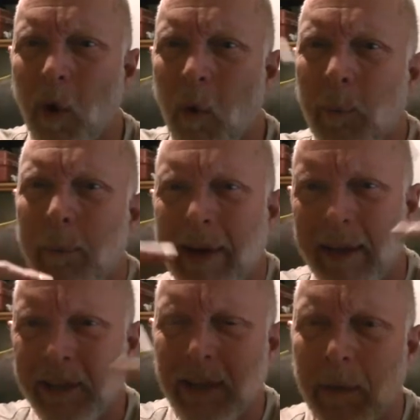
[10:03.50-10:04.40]
don't
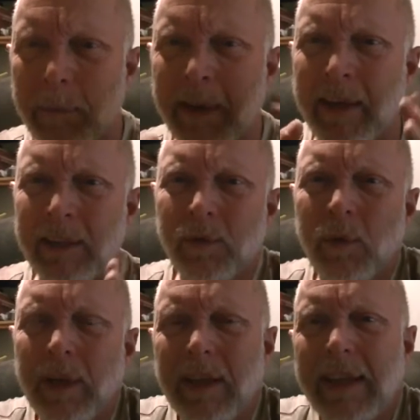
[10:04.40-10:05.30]
match up and it's
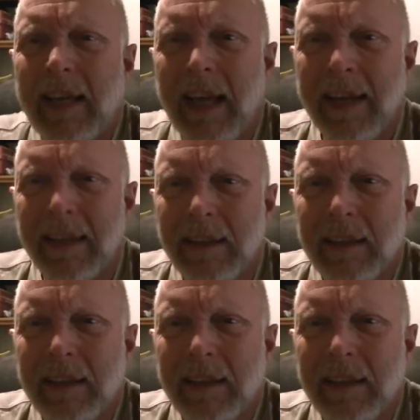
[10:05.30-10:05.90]
really kind of